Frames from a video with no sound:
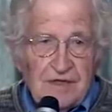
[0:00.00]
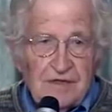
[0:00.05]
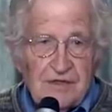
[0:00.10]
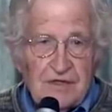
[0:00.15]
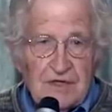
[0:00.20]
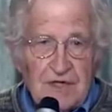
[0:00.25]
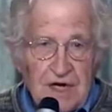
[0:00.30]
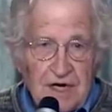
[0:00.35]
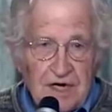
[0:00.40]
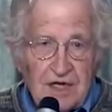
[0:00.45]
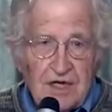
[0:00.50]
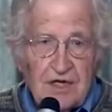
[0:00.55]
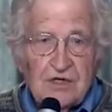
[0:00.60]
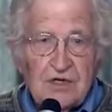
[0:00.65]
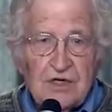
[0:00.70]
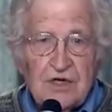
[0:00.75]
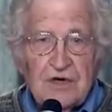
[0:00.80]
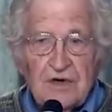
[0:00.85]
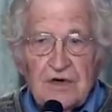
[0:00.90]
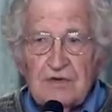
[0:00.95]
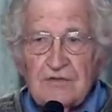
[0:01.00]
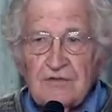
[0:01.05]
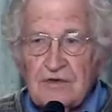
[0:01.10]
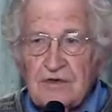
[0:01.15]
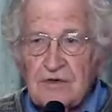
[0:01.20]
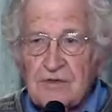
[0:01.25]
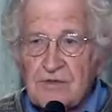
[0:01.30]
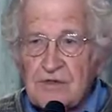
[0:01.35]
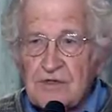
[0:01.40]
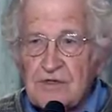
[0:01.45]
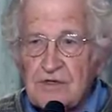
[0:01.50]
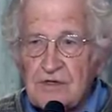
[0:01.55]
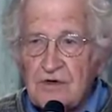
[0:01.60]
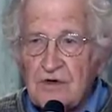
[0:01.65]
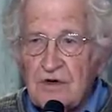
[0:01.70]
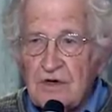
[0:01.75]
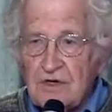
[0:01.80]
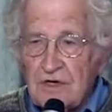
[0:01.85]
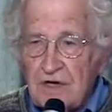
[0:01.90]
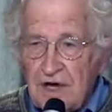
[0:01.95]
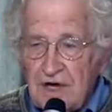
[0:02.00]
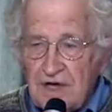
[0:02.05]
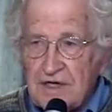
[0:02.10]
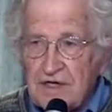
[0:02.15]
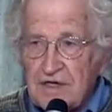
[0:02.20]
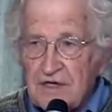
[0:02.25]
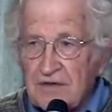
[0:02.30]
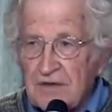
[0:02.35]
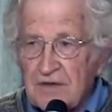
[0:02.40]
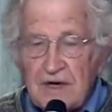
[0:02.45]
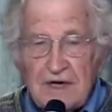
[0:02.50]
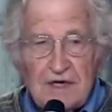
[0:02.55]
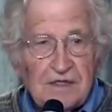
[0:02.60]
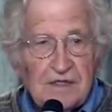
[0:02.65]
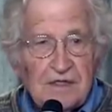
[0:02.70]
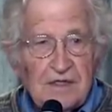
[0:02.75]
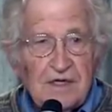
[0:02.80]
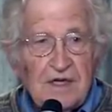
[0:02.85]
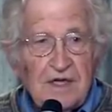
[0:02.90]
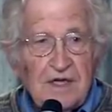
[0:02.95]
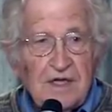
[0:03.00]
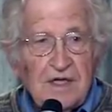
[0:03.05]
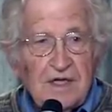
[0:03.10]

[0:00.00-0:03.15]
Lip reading: genetic engineering firms and so on are hanging around